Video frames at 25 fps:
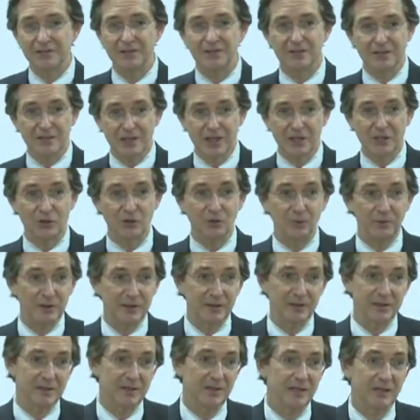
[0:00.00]
is essential
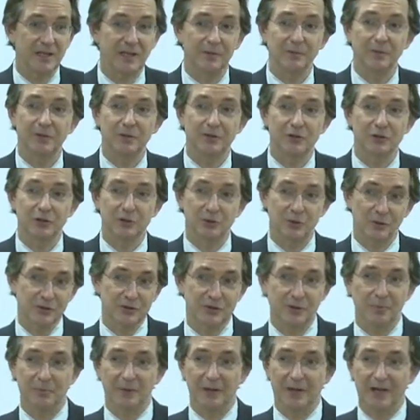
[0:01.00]
because they keep it in
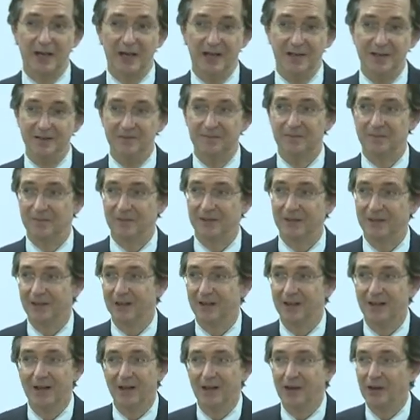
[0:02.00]
short supply,
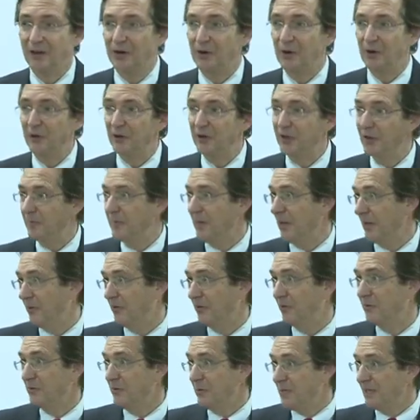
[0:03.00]
only about a
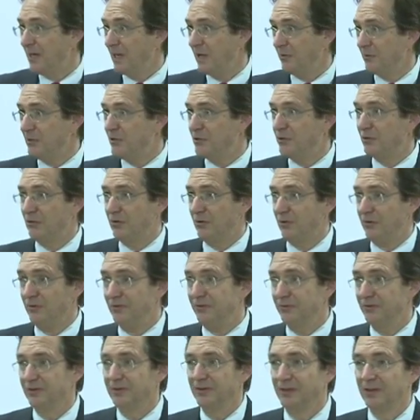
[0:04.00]
three day
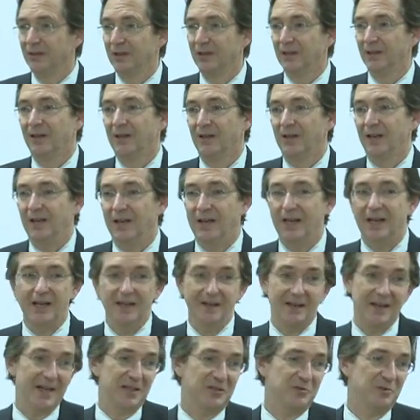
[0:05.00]
reserve.
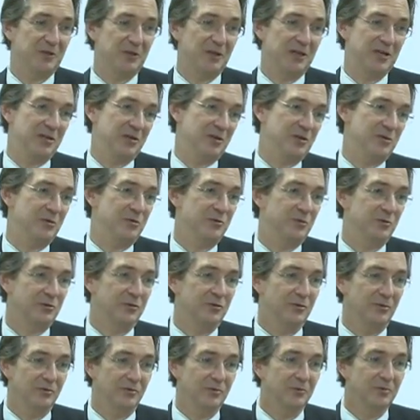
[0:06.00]
And that's what they use
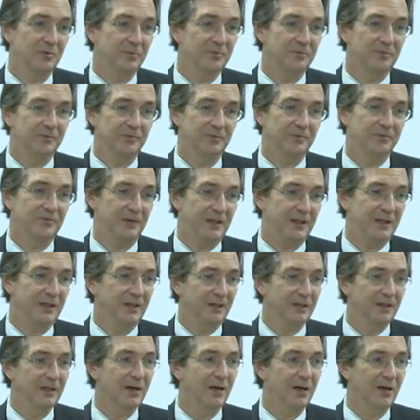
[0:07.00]
to
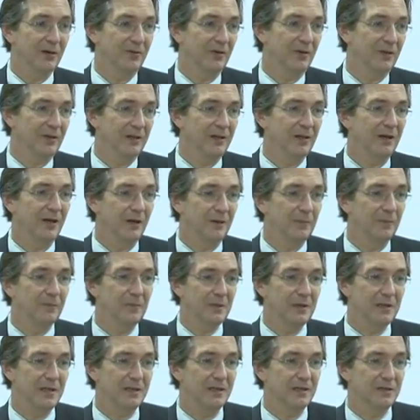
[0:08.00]
feed the larvae, the young
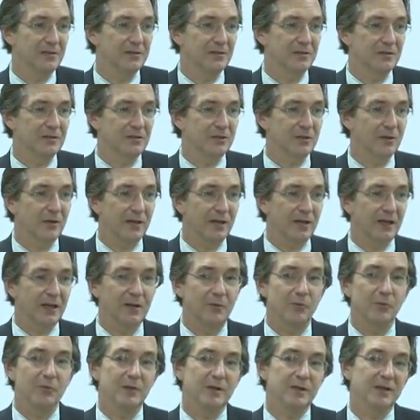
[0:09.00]
bees. And so they
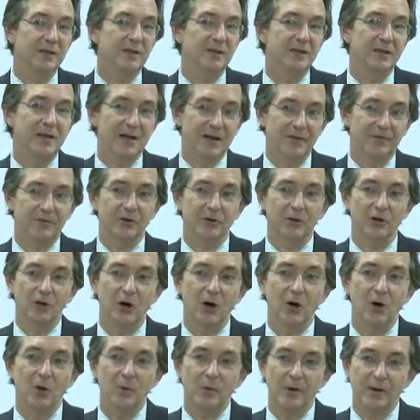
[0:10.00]
can really never
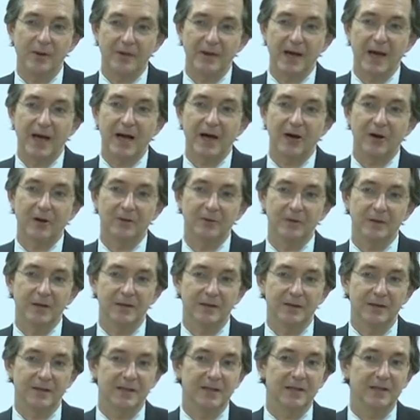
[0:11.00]
go without
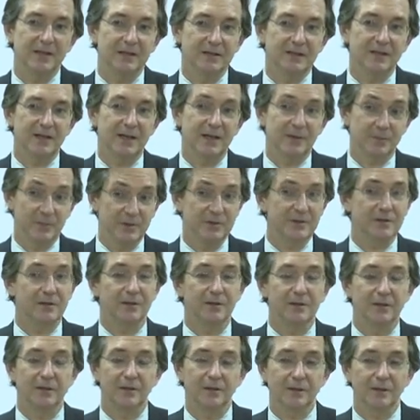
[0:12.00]
the intake,
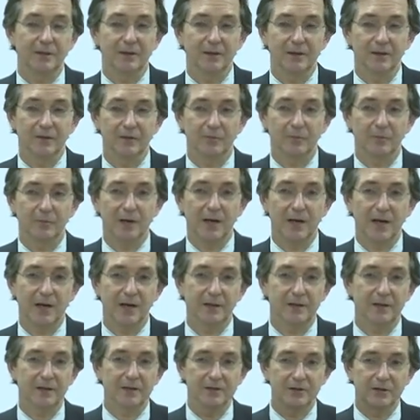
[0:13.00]
particularly of
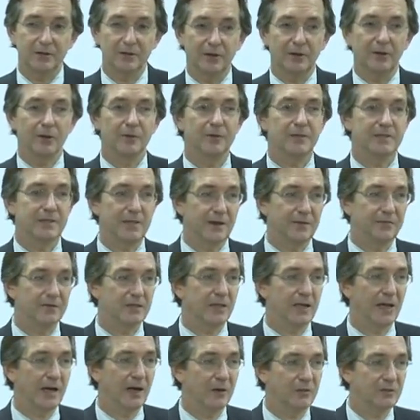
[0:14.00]
pollen. And so they always have
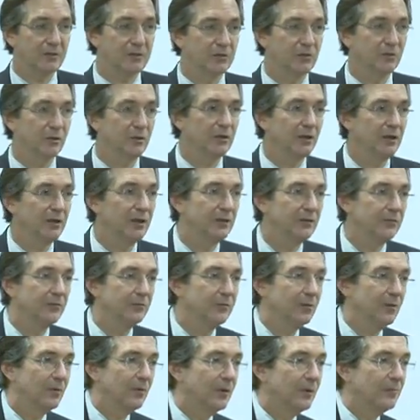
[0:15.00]
scouts looking
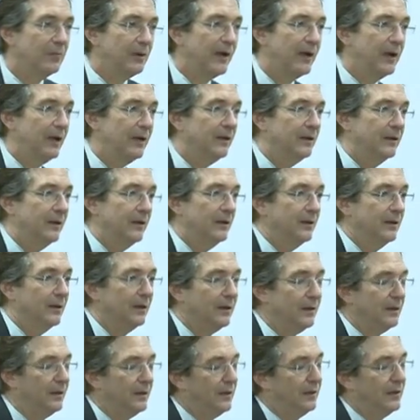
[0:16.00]
for pollen and,
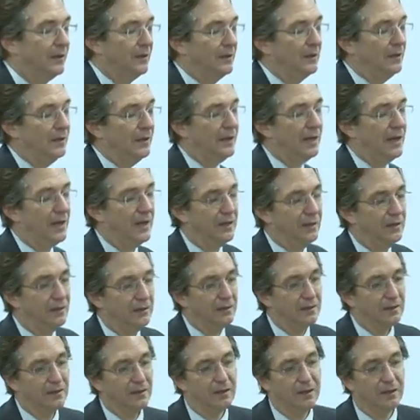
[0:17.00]

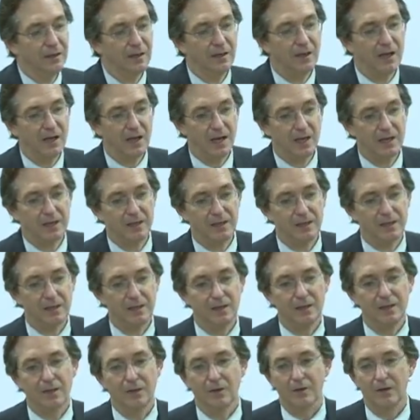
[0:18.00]
and uh, honey
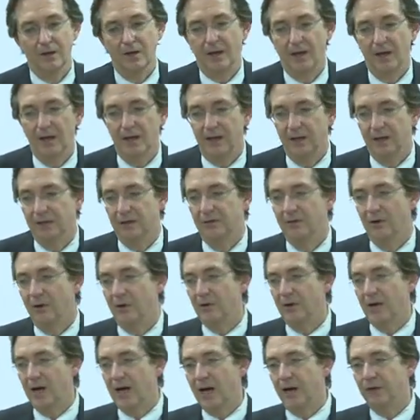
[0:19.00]
and
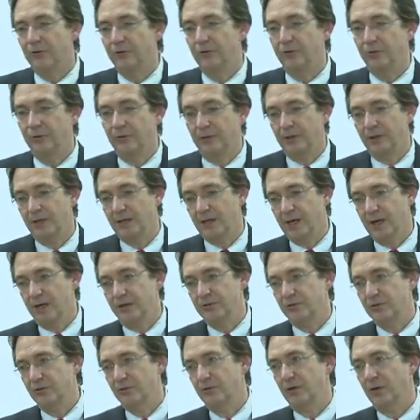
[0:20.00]
don't unduly
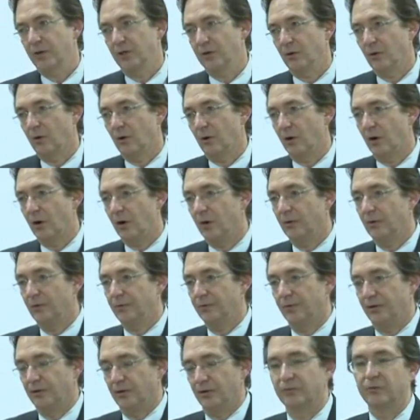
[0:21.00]
concentrate all
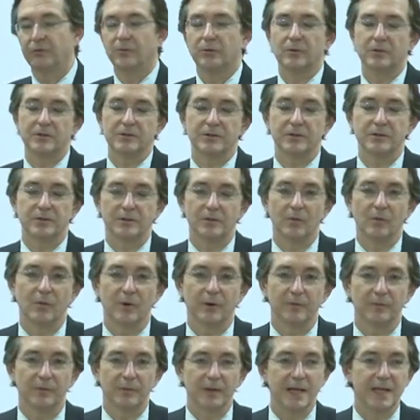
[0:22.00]
of their forces in
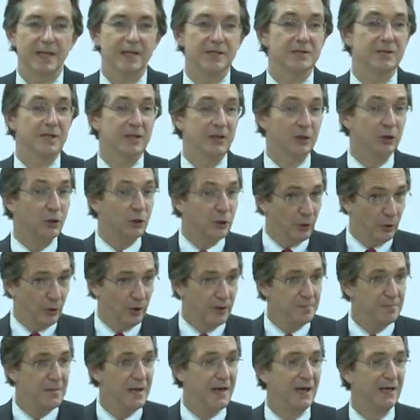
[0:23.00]
one place. They
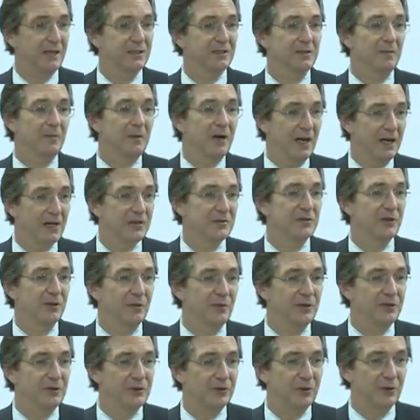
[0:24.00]
could maximize their
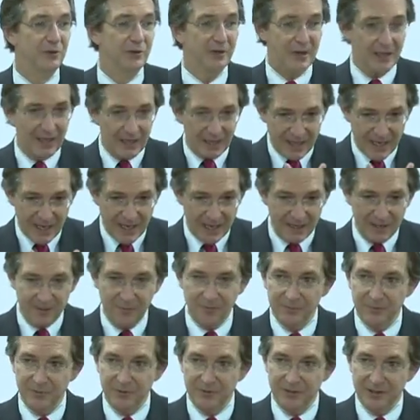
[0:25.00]
return at any
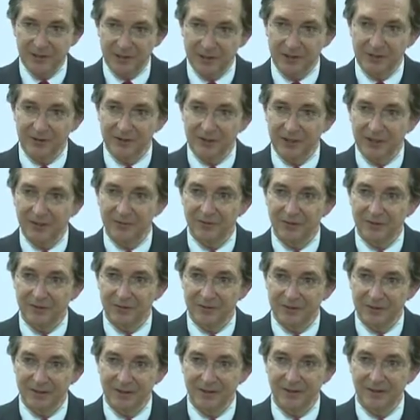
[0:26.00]
particular given